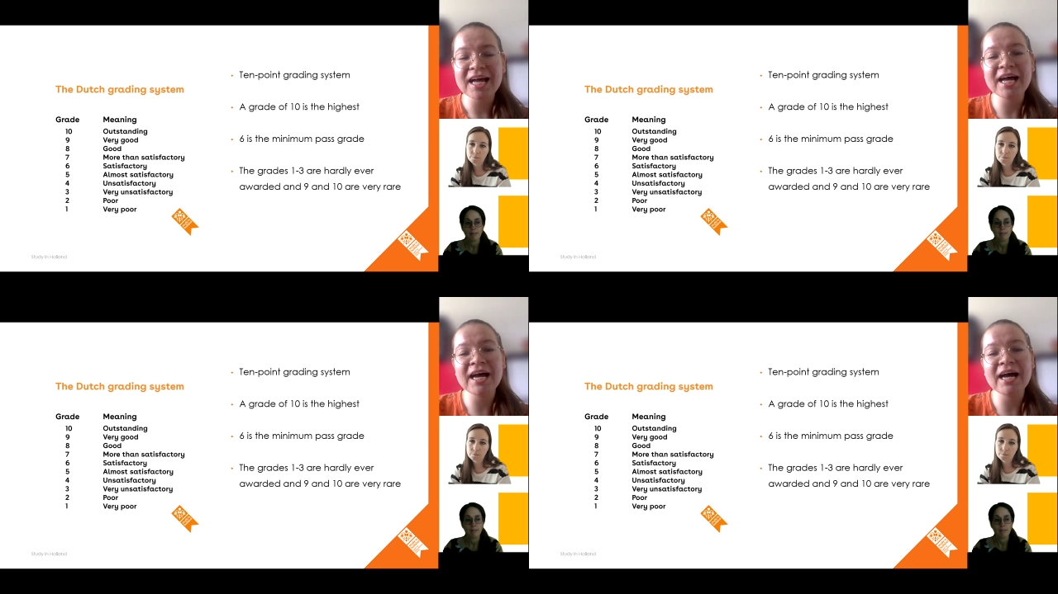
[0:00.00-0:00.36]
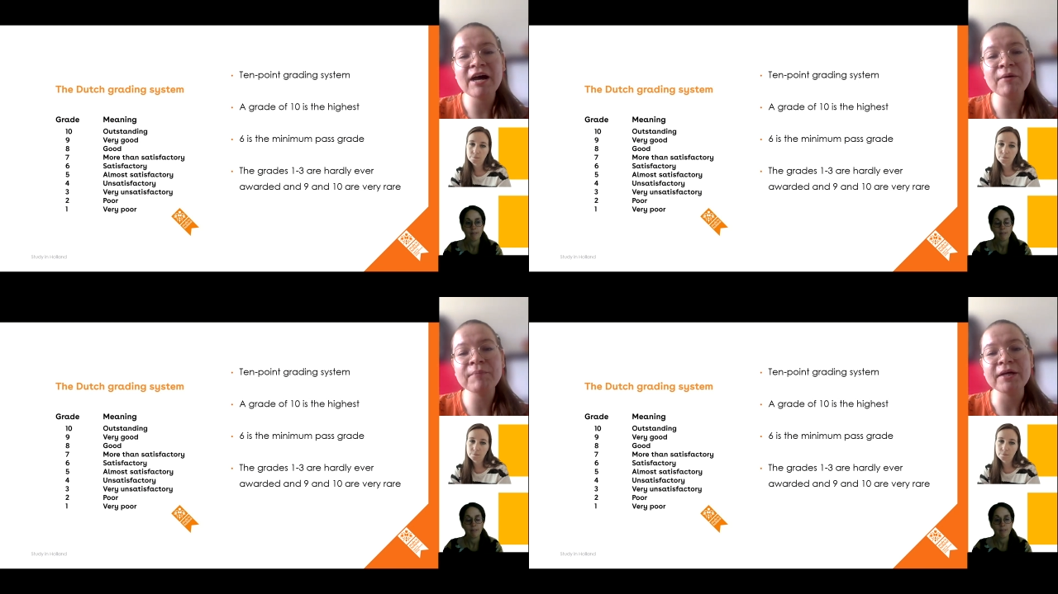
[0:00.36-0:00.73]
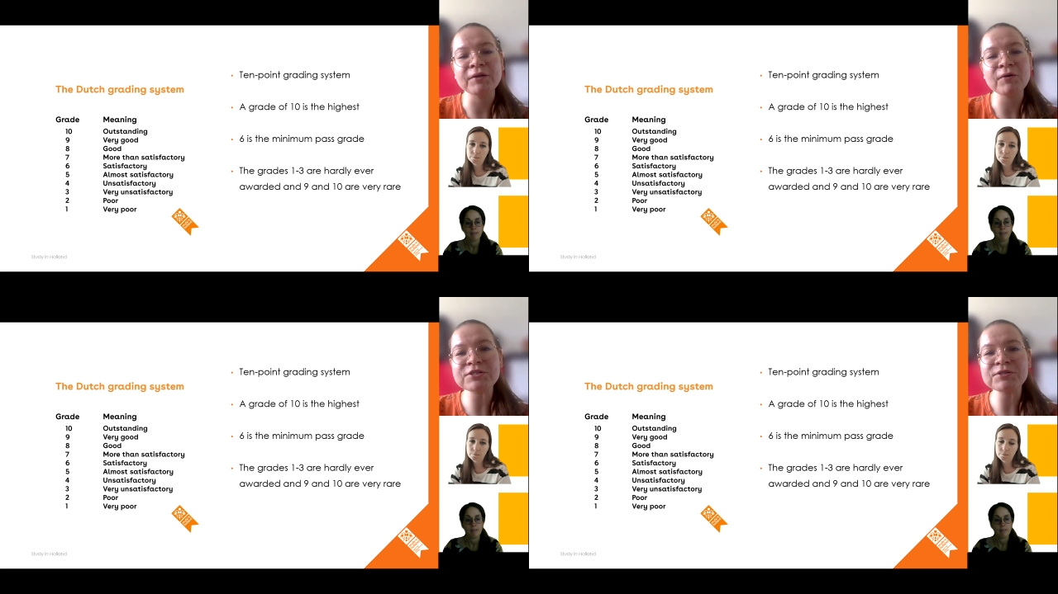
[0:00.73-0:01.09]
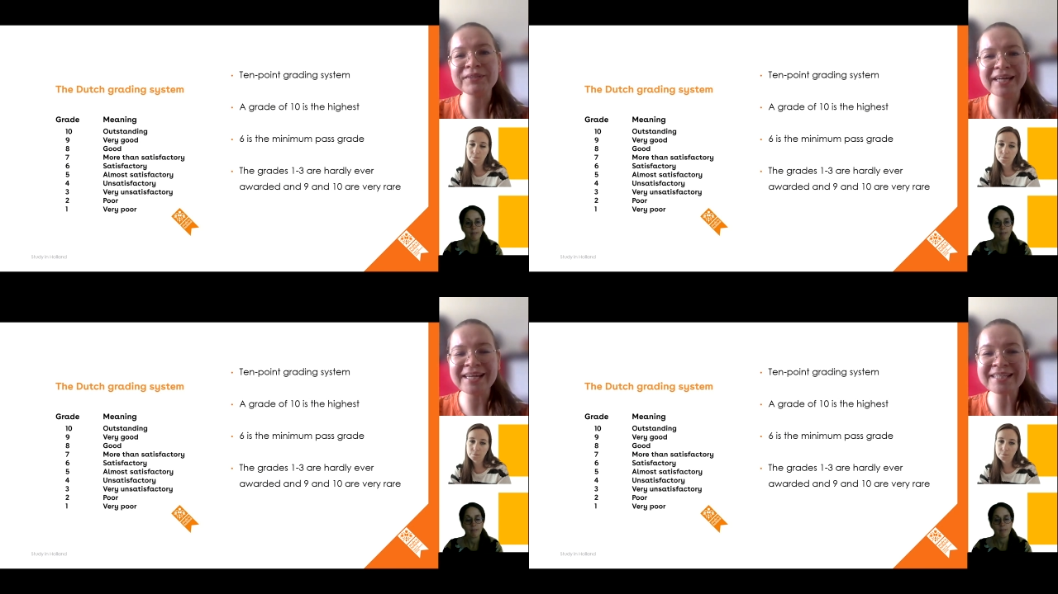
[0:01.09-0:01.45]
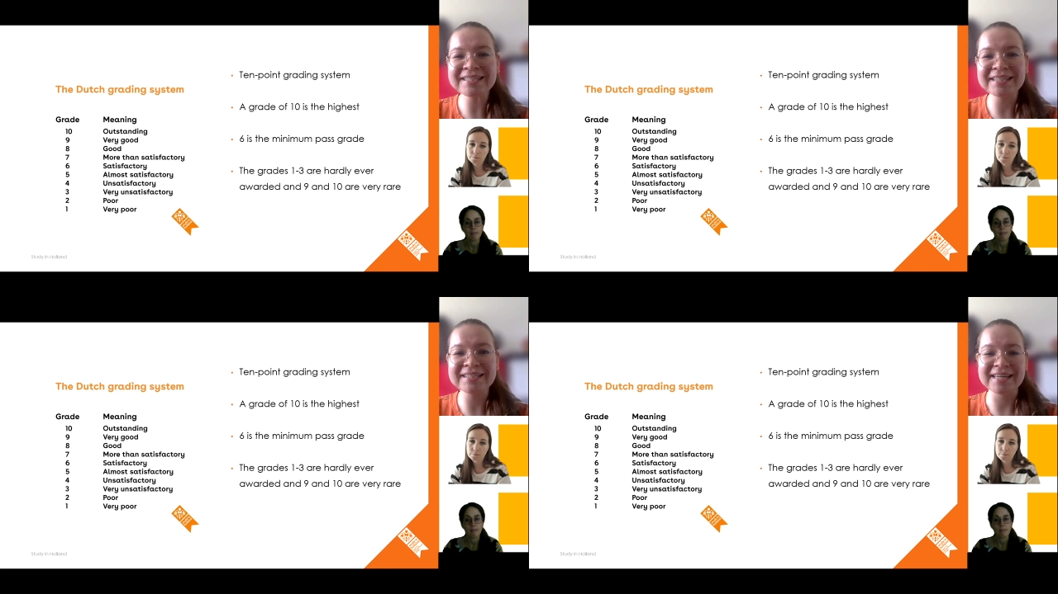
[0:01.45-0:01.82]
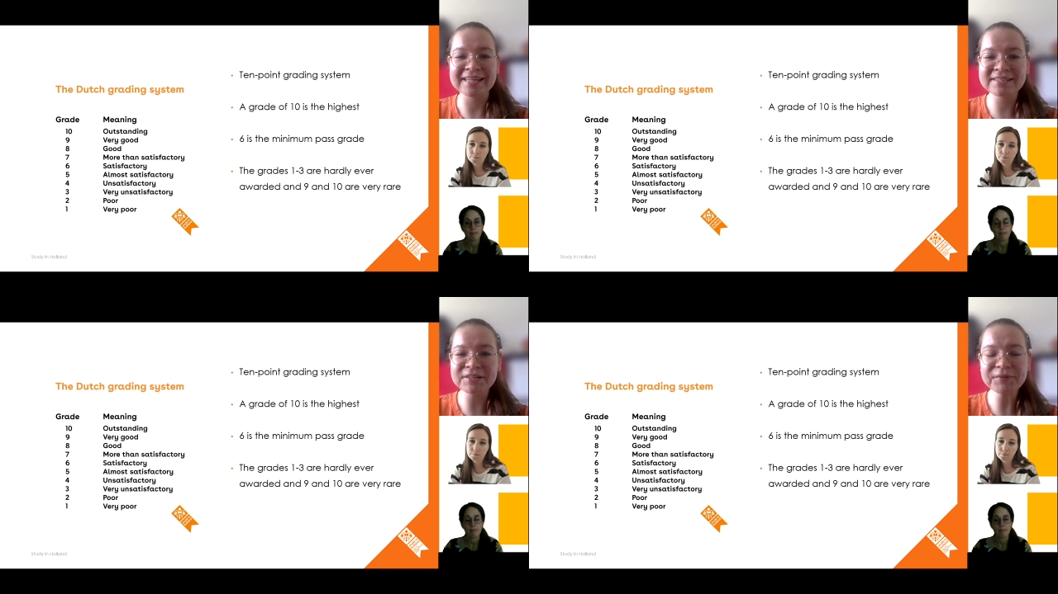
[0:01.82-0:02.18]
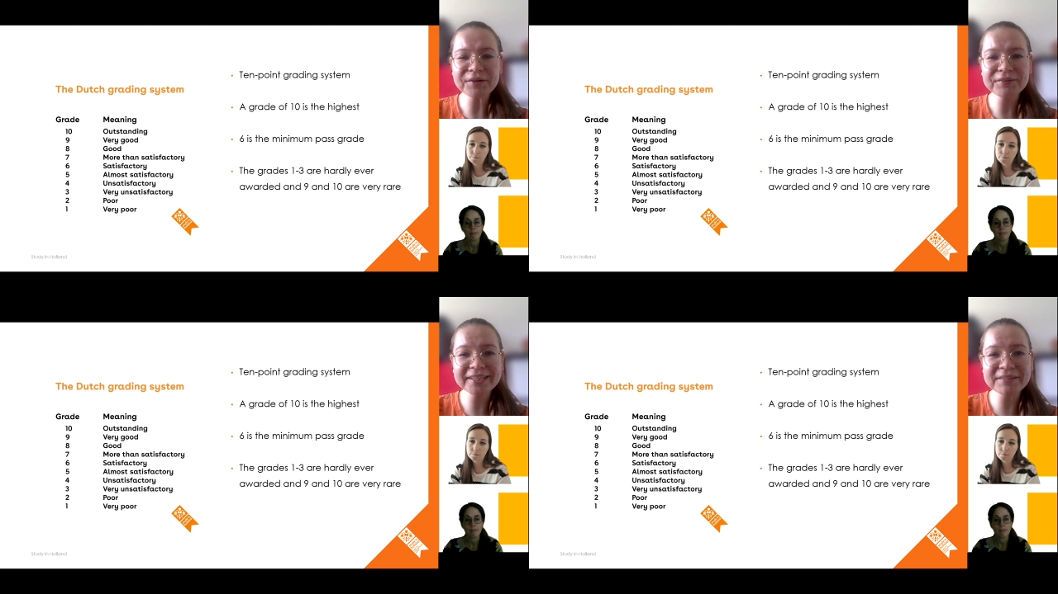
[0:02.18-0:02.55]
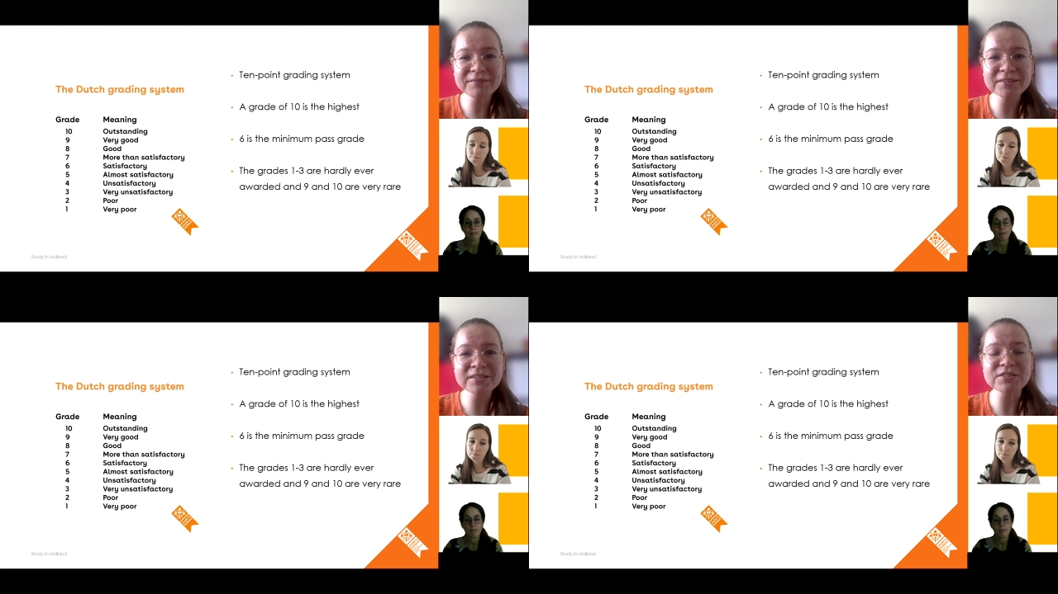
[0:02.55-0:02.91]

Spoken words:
and also 9s and 10s are rarely given.